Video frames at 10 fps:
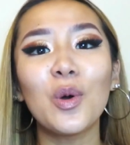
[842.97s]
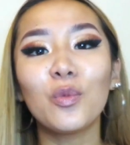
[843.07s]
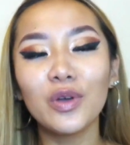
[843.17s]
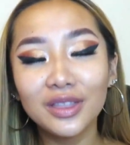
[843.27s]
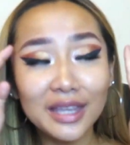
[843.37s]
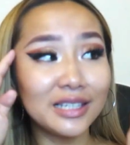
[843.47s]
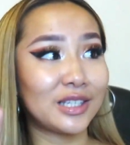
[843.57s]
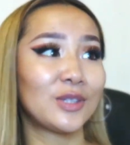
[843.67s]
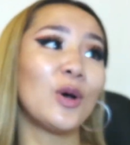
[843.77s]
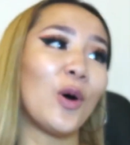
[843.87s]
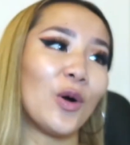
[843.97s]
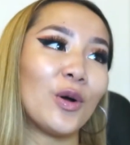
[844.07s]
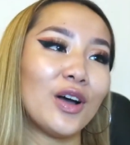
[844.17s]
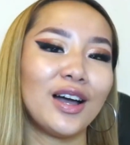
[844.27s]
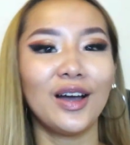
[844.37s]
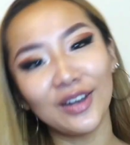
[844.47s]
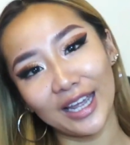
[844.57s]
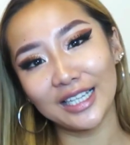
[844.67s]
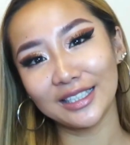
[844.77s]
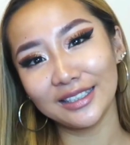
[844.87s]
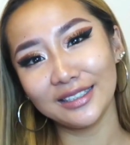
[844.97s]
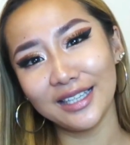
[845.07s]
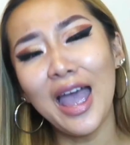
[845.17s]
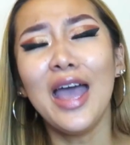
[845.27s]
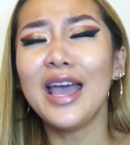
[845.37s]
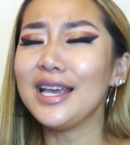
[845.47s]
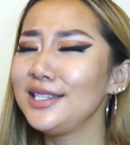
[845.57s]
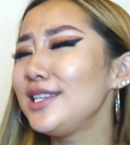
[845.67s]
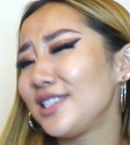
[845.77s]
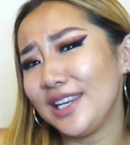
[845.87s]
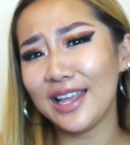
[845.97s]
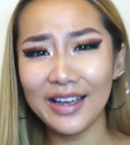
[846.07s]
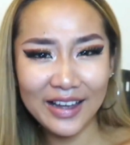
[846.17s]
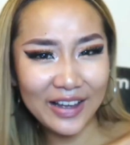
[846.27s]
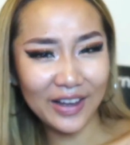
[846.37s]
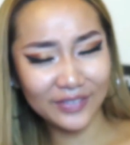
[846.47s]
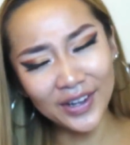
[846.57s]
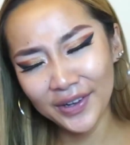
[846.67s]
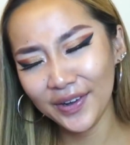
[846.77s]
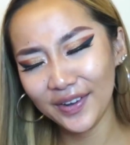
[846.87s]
But with this song, like, is this love?